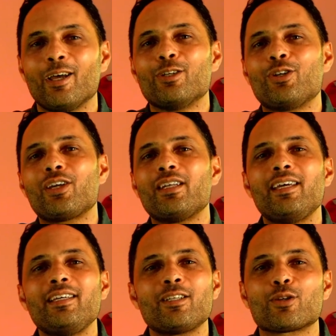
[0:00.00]
Do you
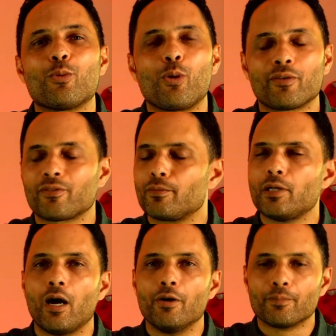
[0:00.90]
need to do all of them?
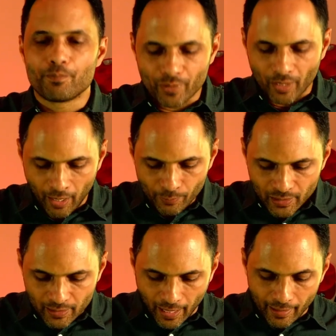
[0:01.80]
No. I would
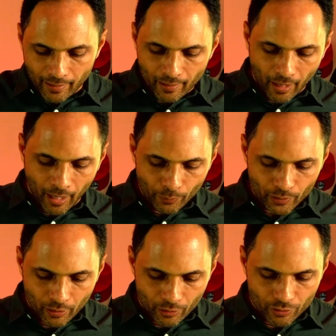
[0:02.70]
say I would
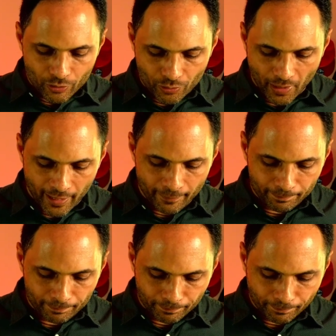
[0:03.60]
concentrate
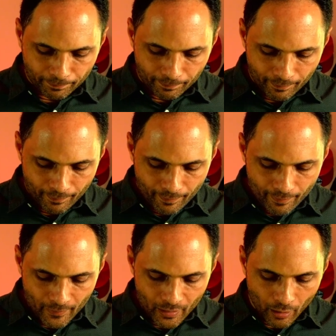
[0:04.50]

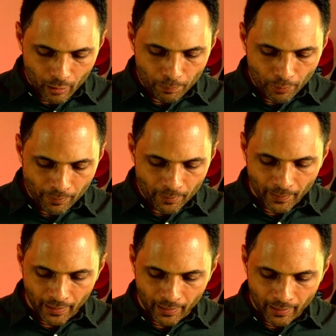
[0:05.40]
on
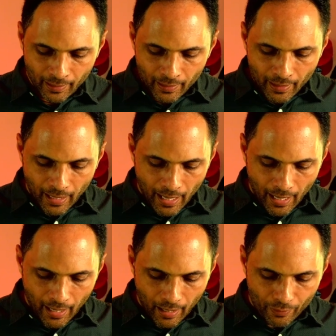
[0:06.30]
probably
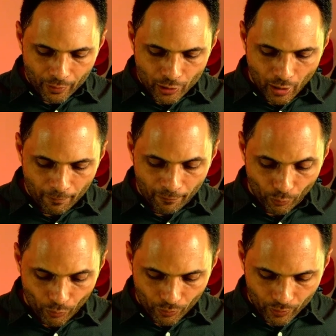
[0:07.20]
uh, the top
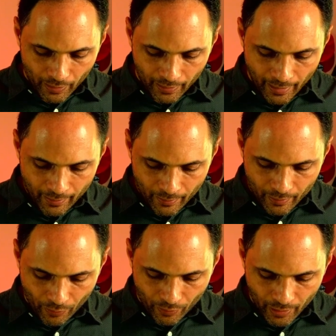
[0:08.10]
four, okay?
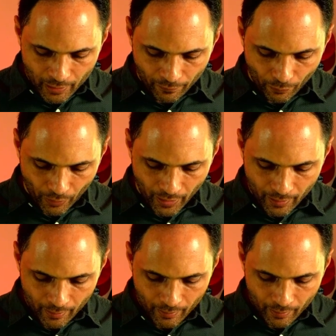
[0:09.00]
So these four here.
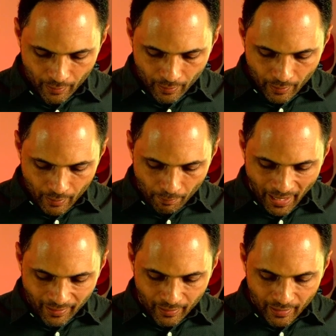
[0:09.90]

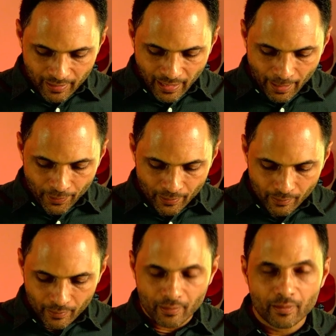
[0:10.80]
Make these happen
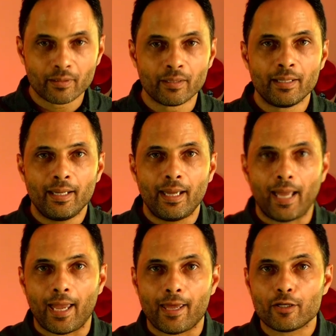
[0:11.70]

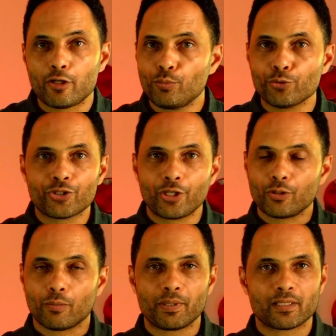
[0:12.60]
and you will see
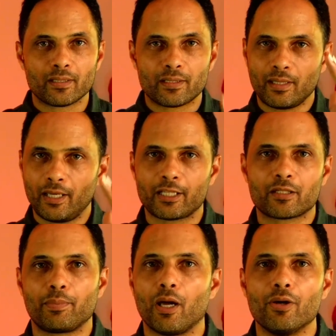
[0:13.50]
your business
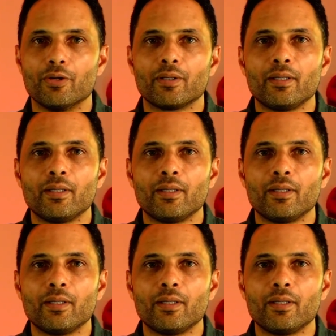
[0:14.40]
explode.